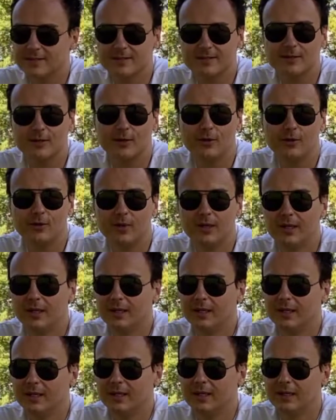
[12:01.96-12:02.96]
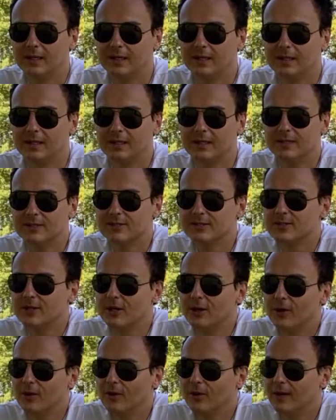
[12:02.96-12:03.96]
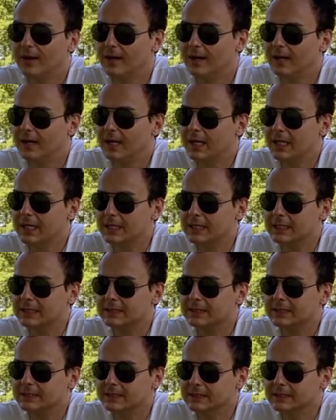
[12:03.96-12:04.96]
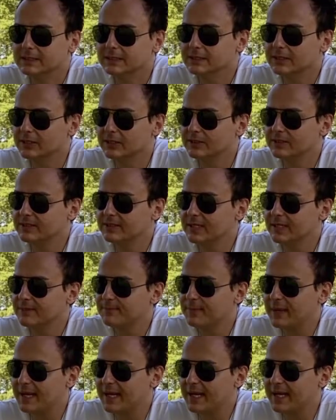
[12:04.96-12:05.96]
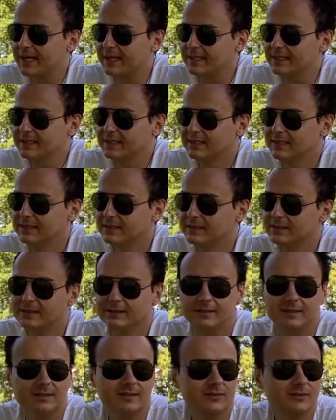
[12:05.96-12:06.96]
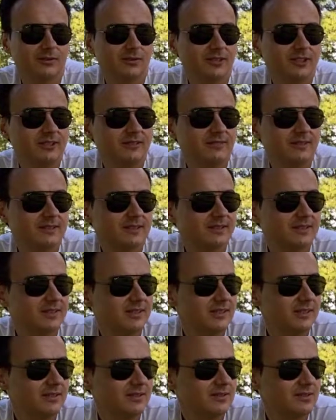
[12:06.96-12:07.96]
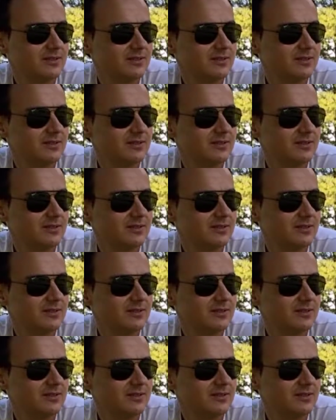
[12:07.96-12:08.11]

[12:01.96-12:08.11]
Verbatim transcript: it's no, it's no. Uh, you know, it's not bad, you know, to live in the States.